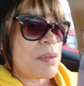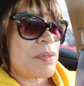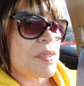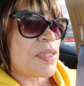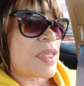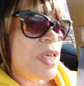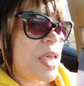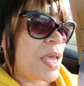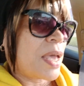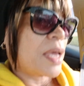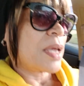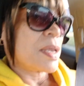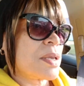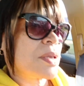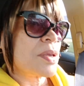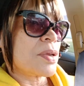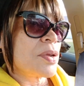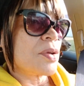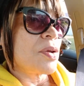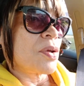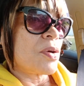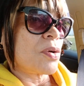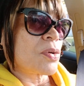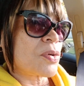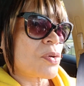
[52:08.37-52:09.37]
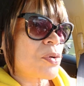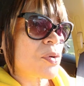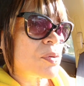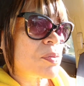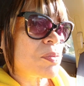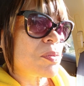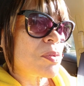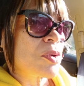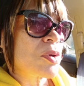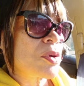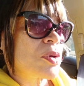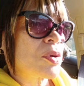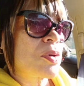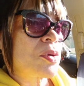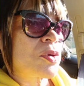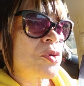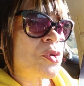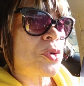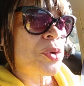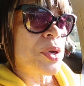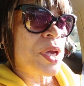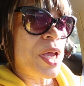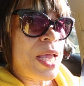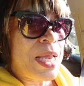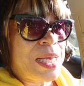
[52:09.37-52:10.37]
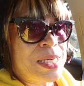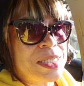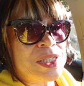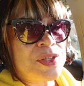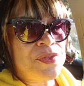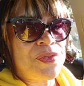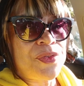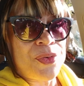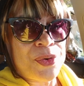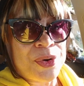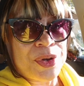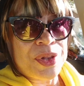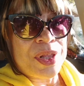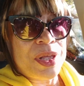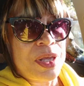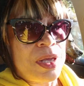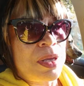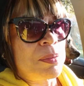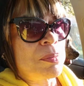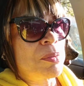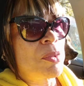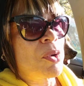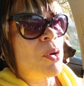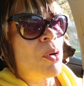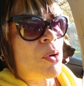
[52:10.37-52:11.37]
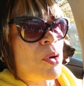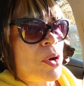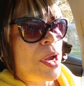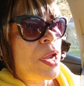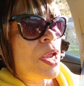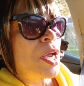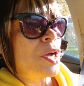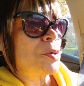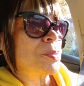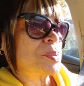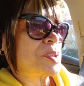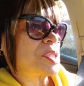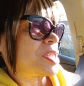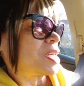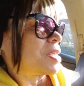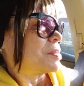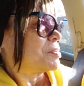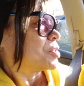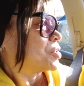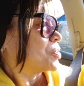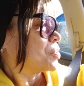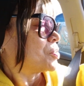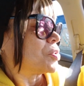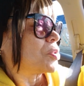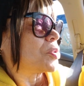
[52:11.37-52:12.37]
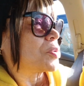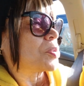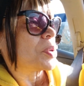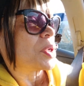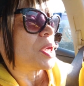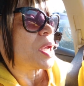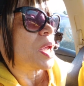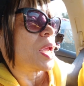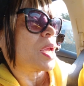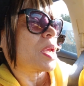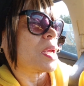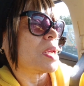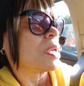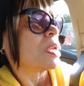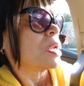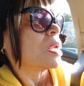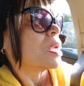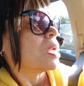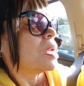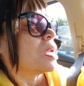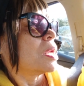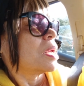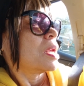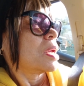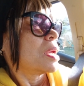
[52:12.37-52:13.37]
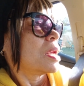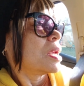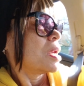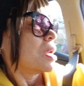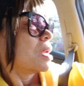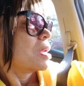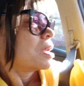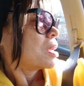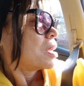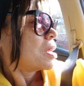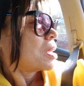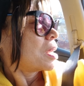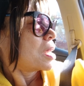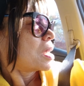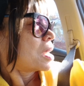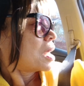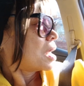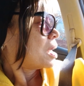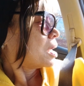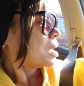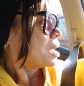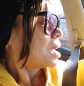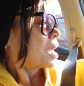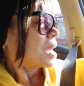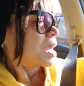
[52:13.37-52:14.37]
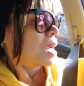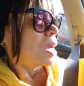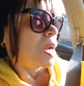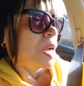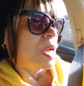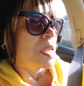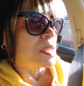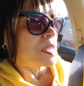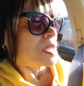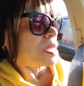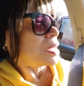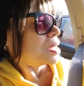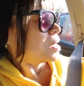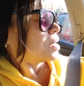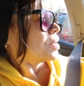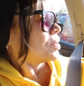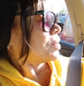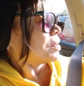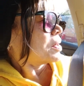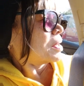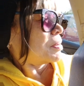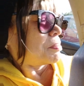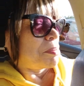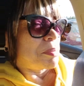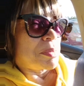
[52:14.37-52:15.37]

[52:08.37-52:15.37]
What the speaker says: that creates for them or helps them to create. And I think you're